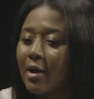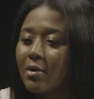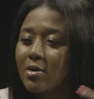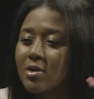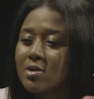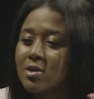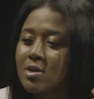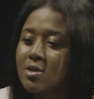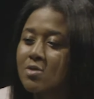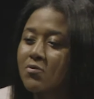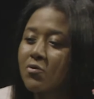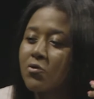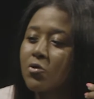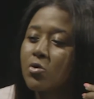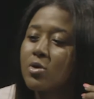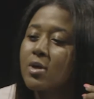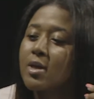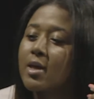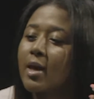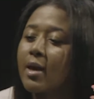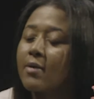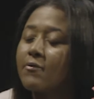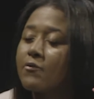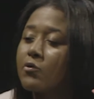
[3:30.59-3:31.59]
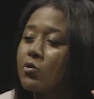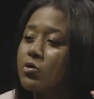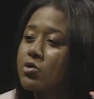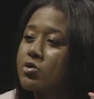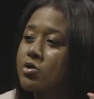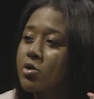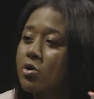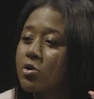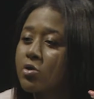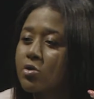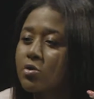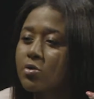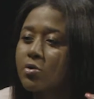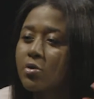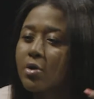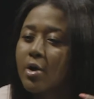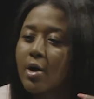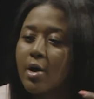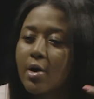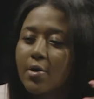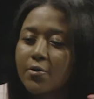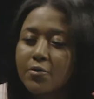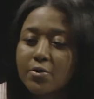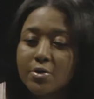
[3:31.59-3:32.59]
How it just fully came full
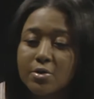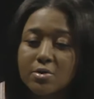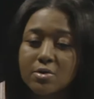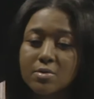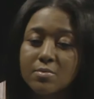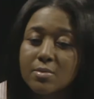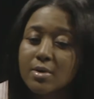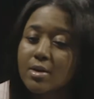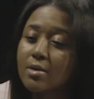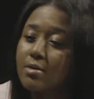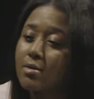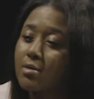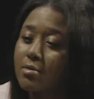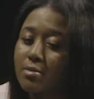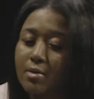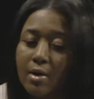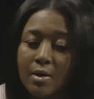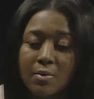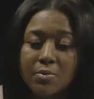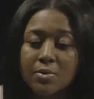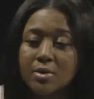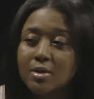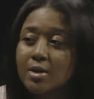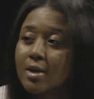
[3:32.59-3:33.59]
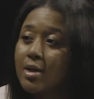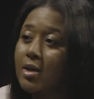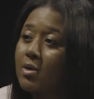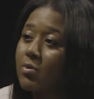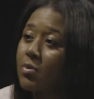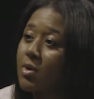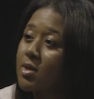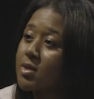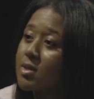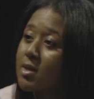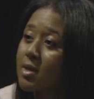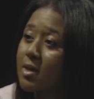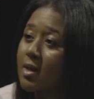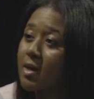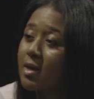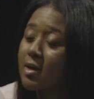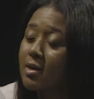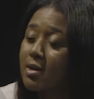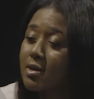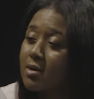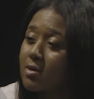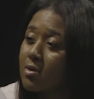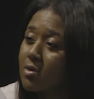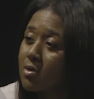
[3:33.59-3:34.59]
circle for you to meet up with Diddy once
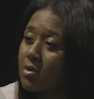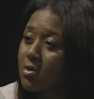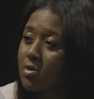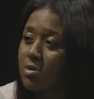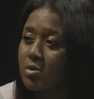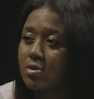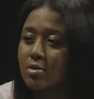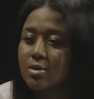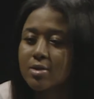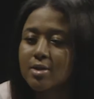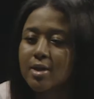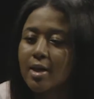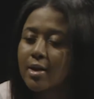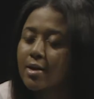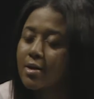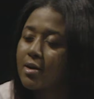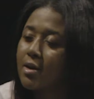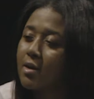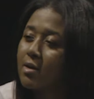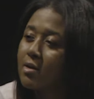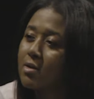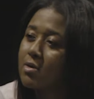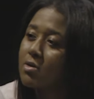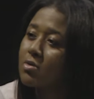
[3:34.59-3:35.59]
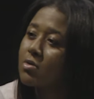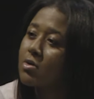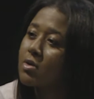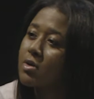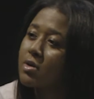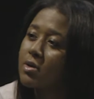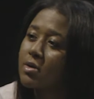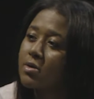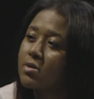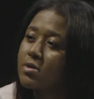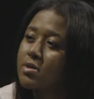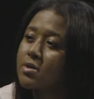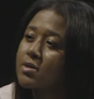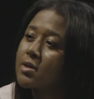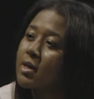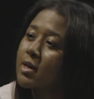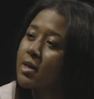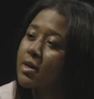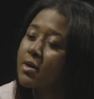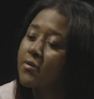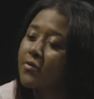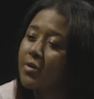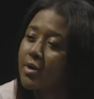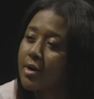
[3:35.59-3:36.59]
again, and you're standing there and you're
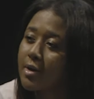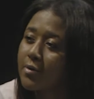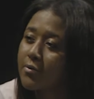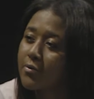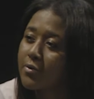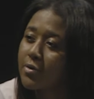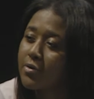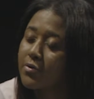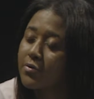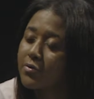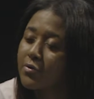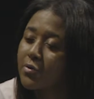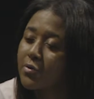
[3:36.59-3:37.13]
standing in front of him for the